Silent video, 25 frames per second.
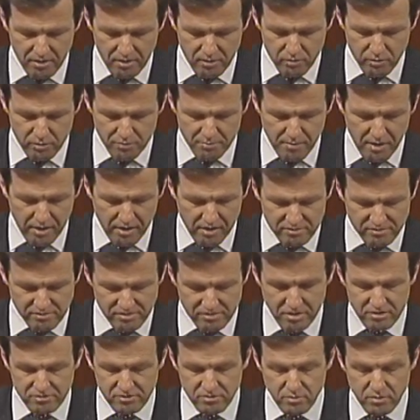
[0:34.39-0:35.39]
with my
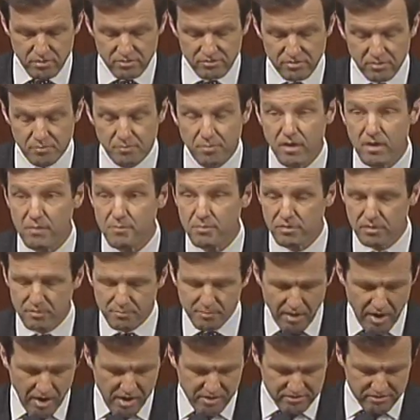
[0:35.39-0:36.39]
constituents and people of
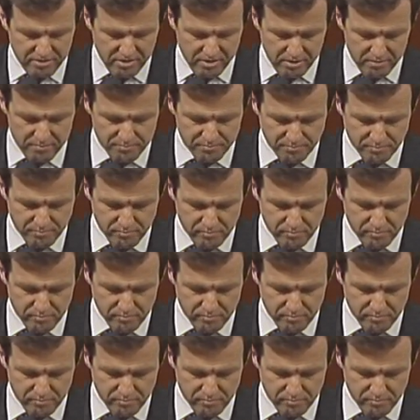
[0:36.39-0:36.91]
Bosnia.